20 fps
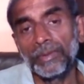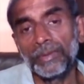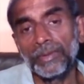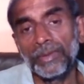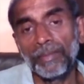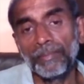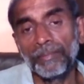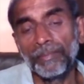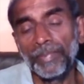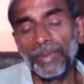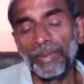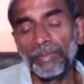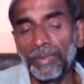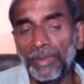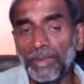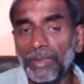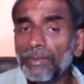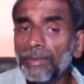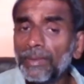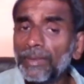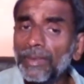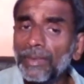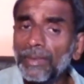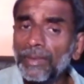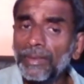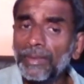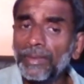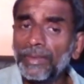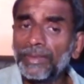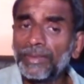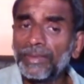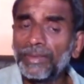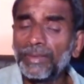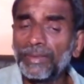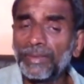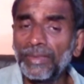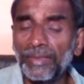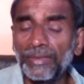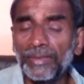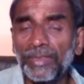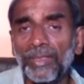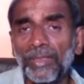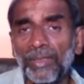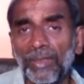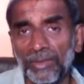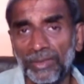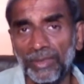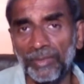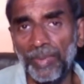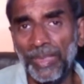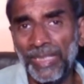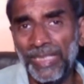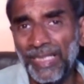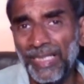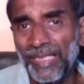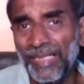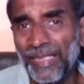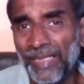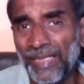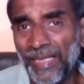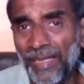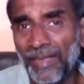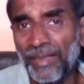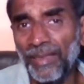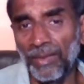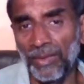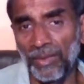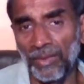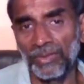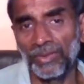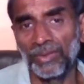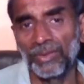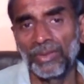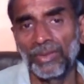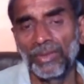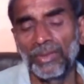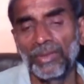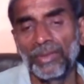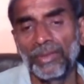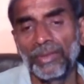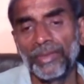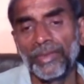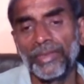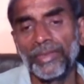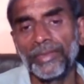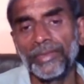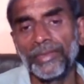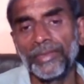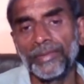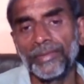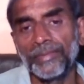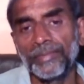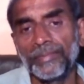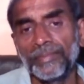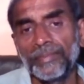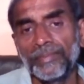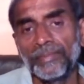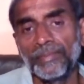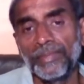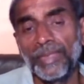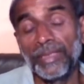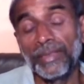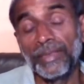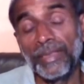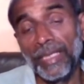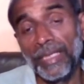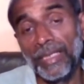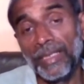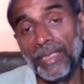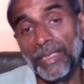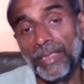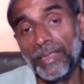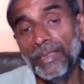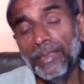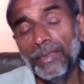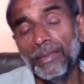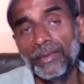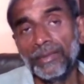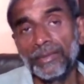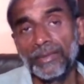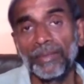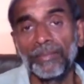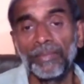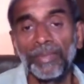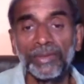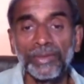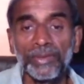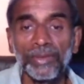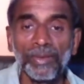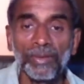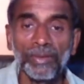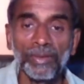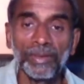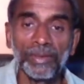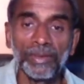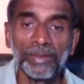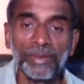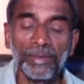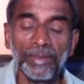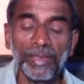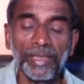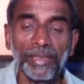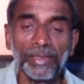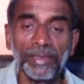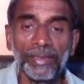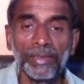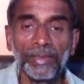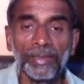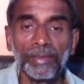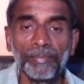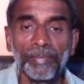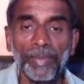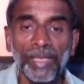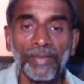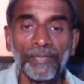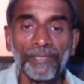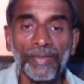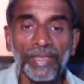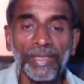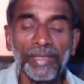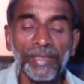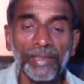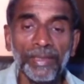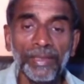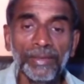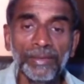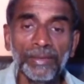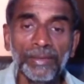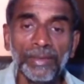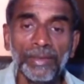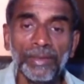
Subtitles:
some people is sensory loss, particularly hearing loss. In the elderly, sometimes called late paraphrenia,